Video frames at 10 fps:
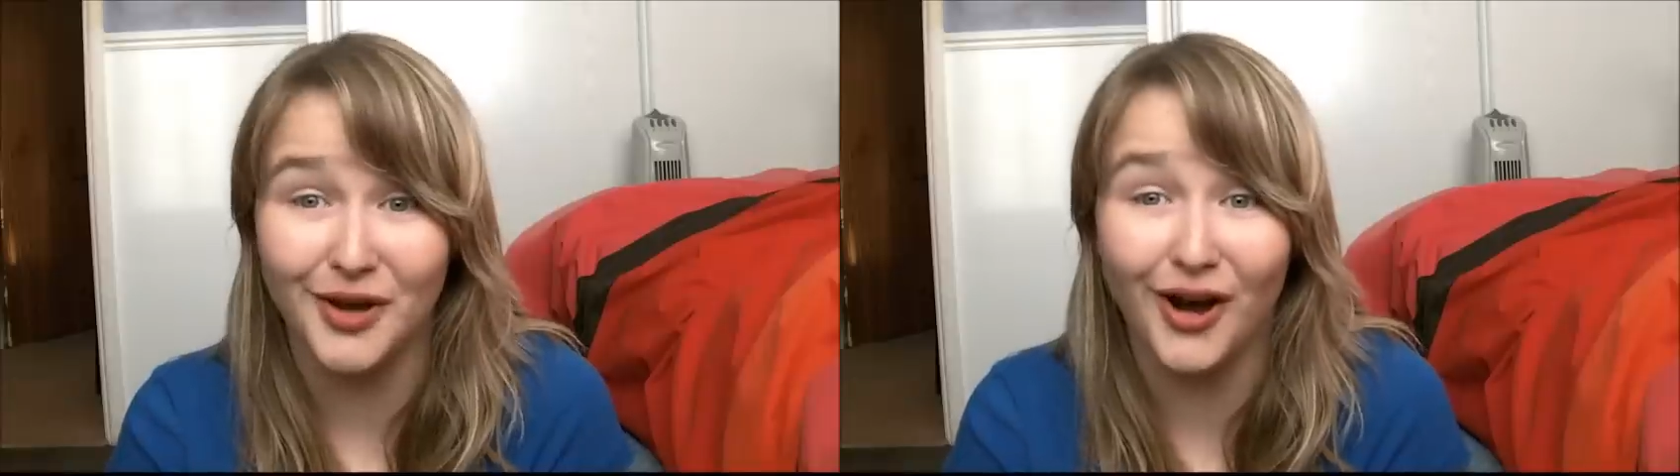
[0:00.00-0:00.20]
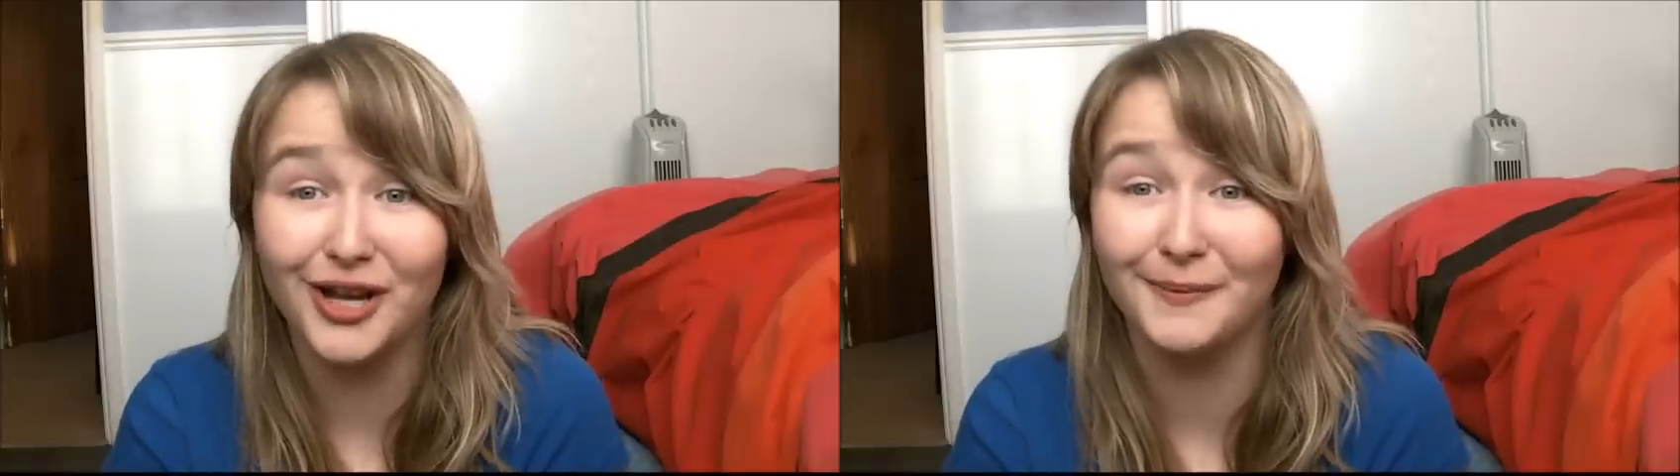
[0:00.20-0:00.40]

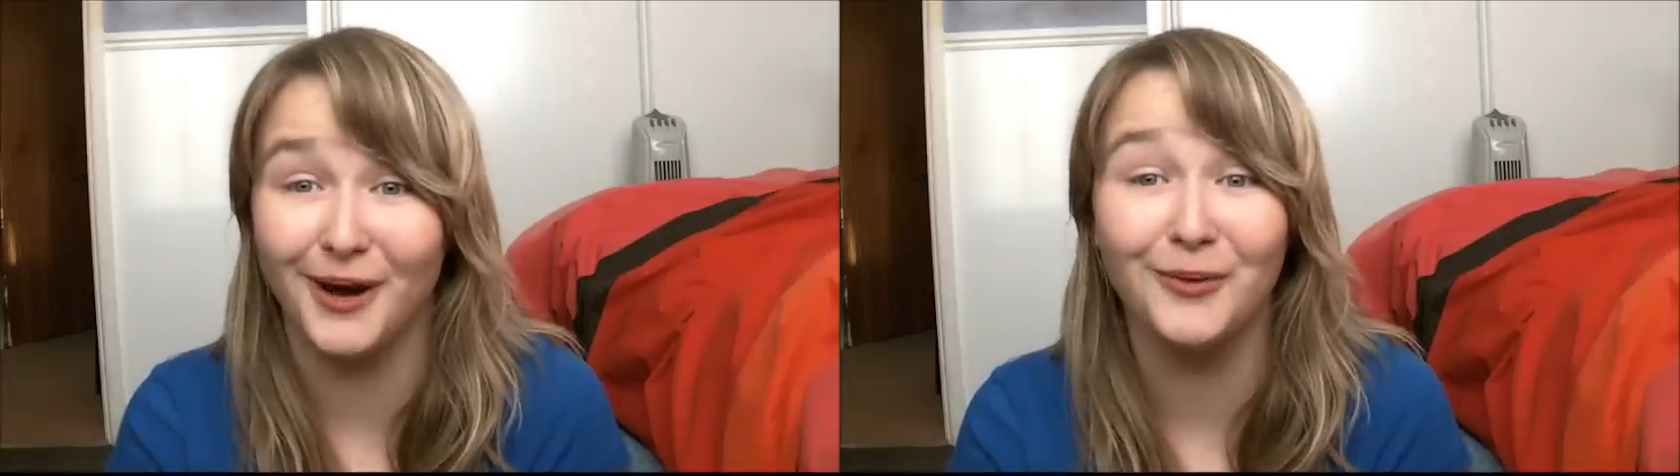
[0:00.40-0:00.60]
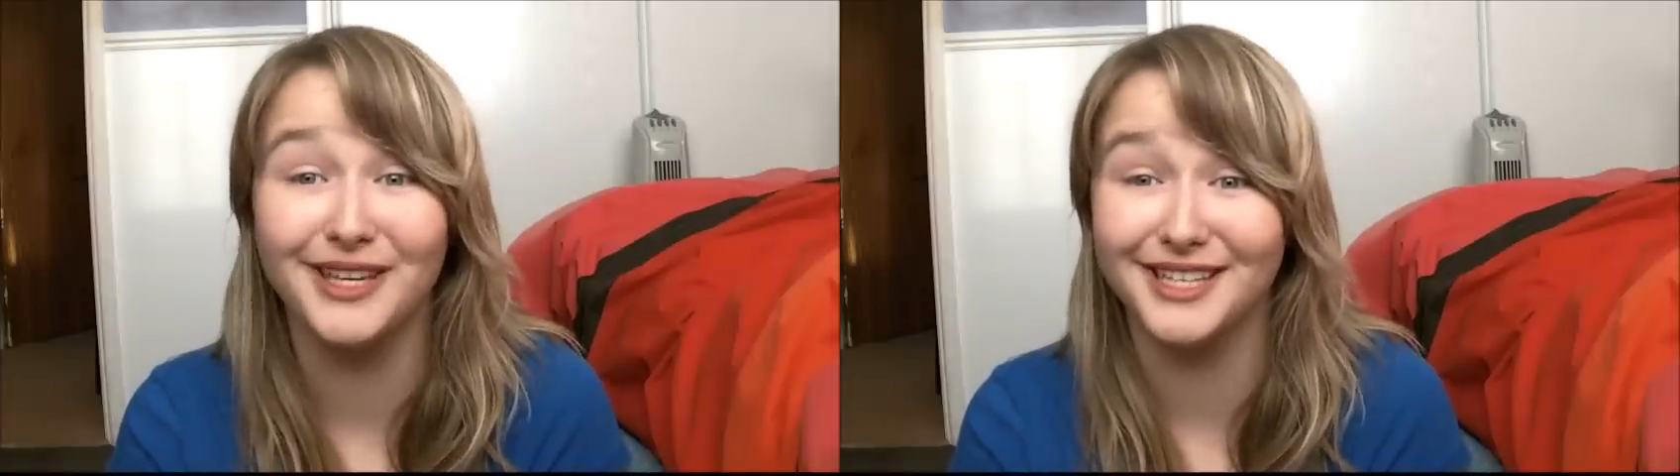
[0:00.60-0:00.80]
talk
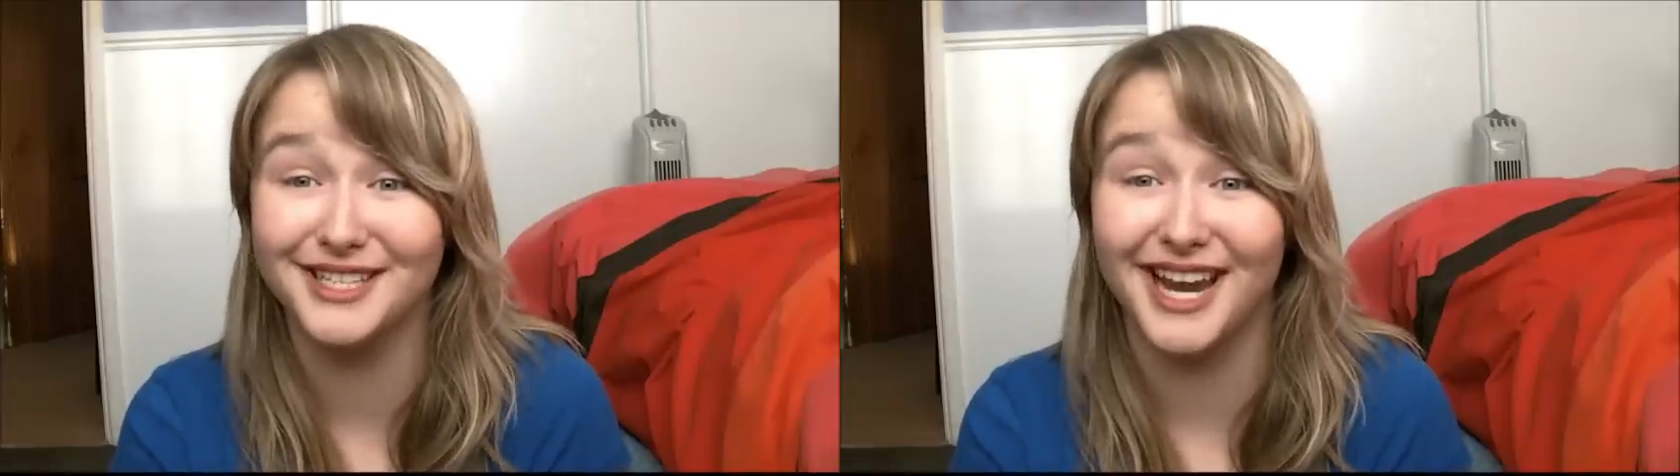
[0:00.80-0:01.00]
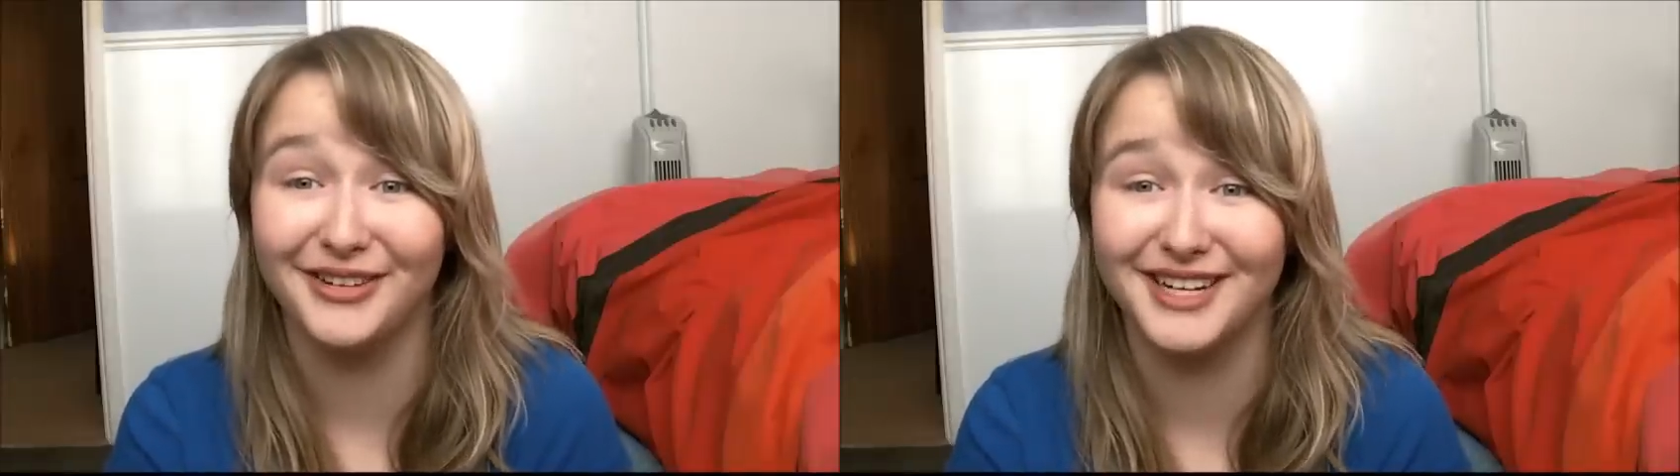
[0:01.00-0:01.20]
about
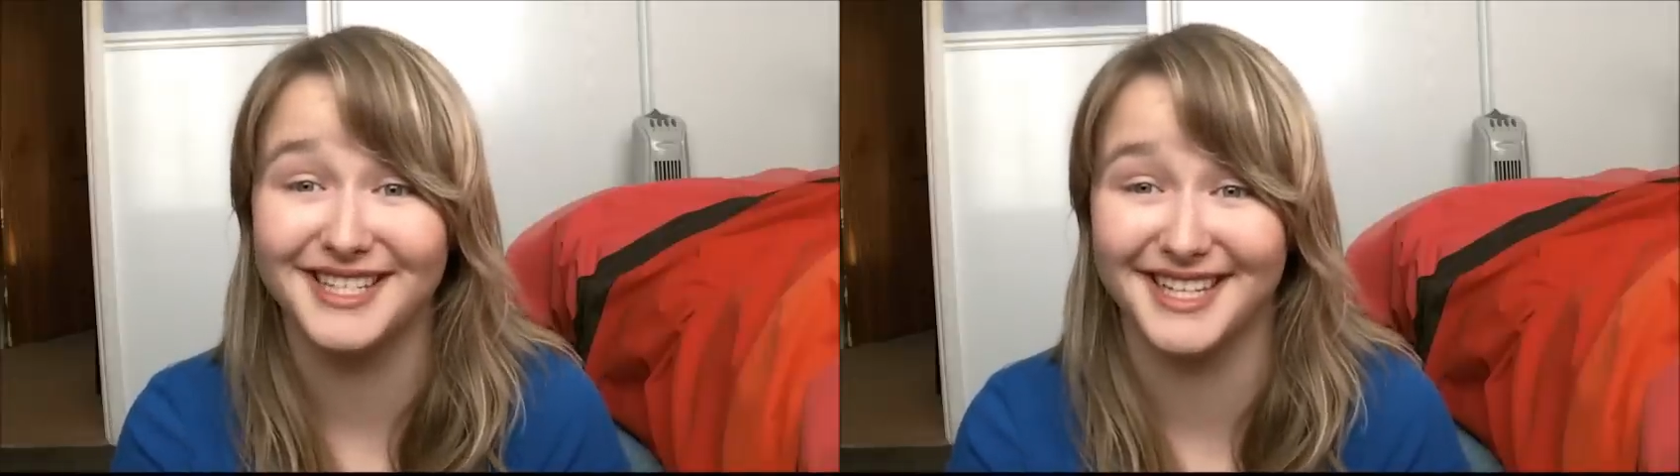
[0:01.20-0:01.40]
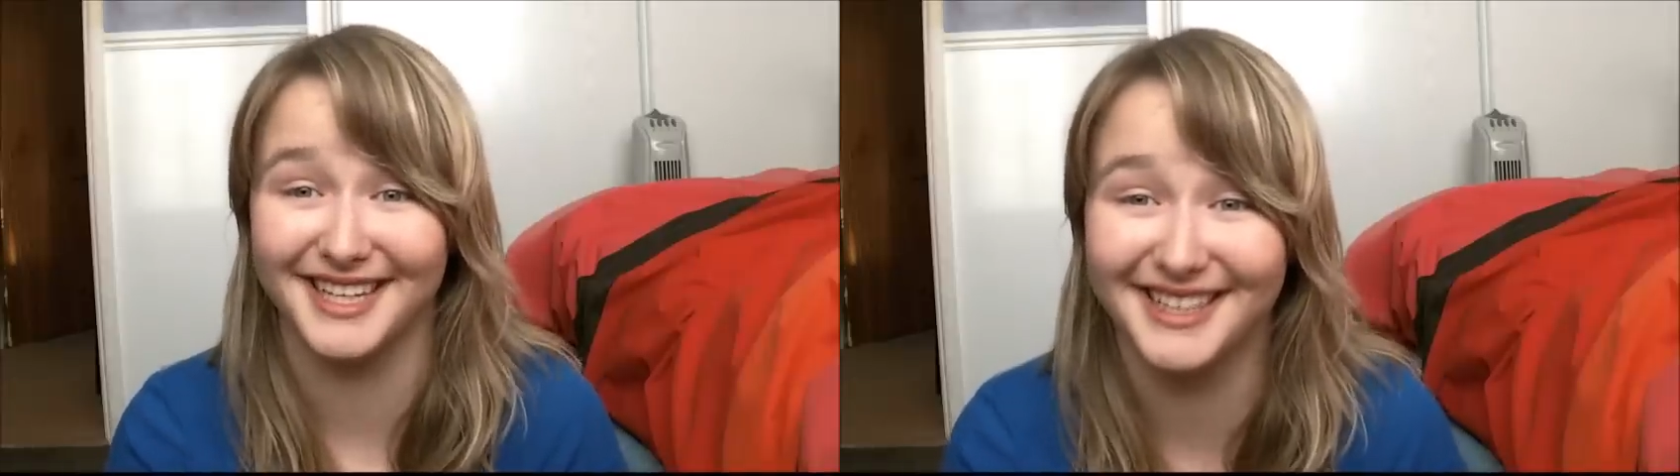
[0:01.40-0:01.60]
wheelchair
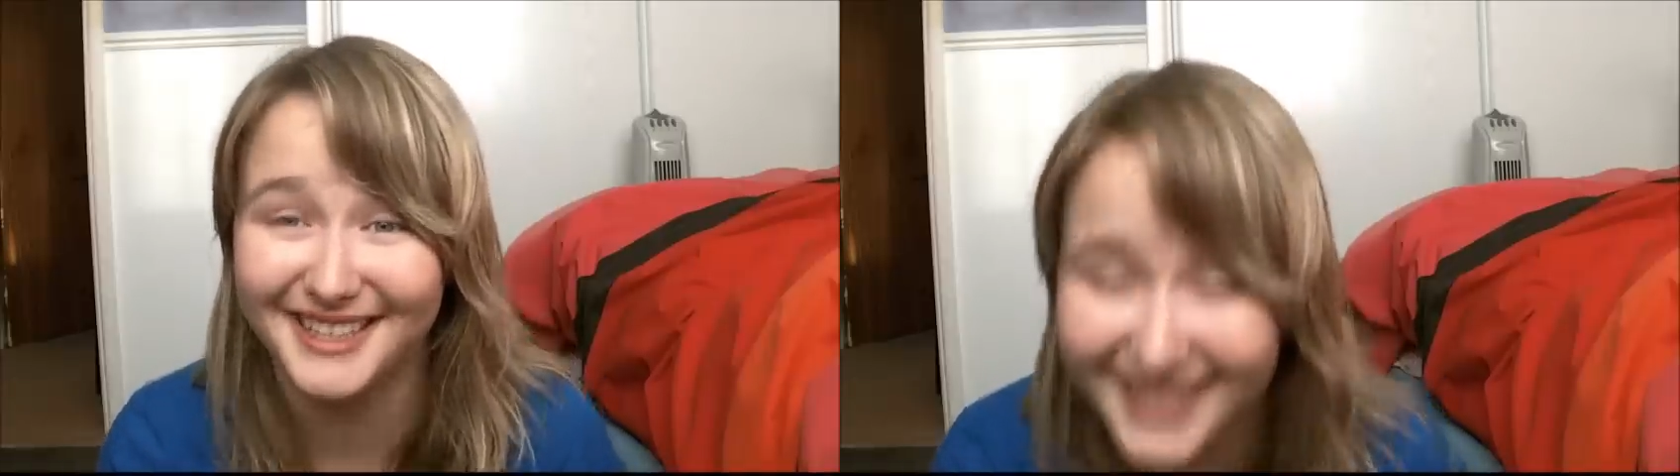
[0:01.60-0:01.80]
racing.